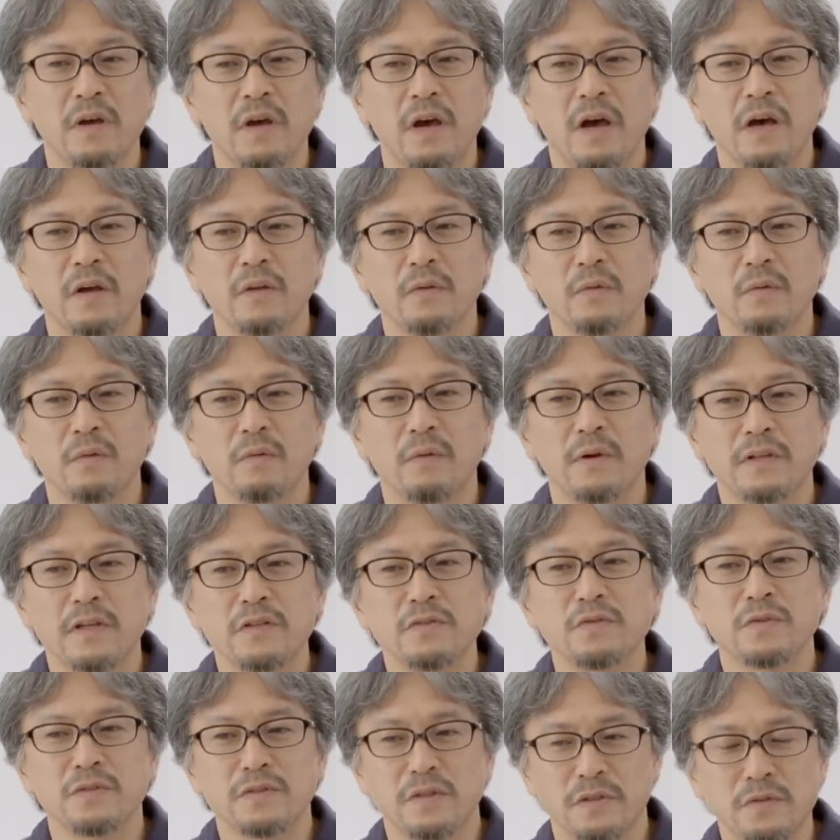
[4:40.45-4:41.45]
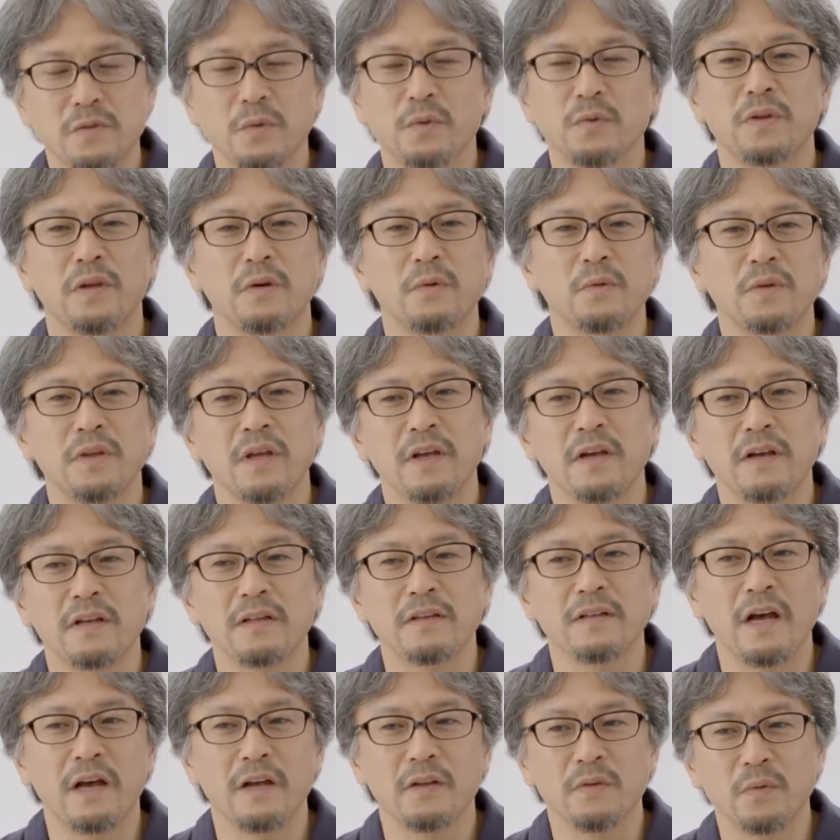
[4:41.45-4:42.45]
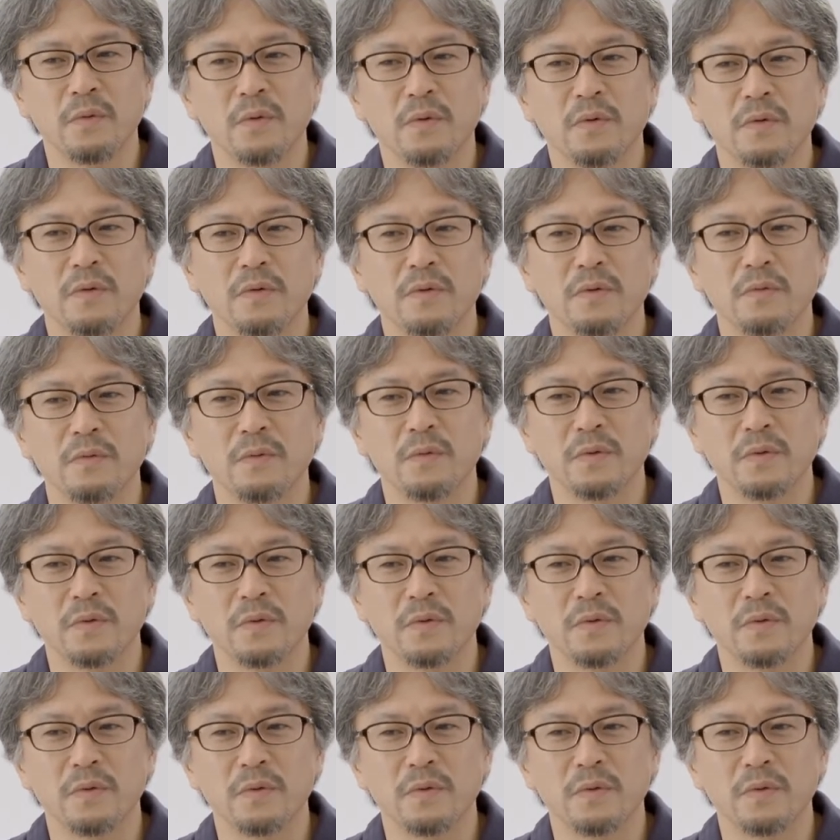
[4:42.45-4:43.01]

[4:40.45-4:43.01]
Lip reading: So we're making all these minute adjustments to it,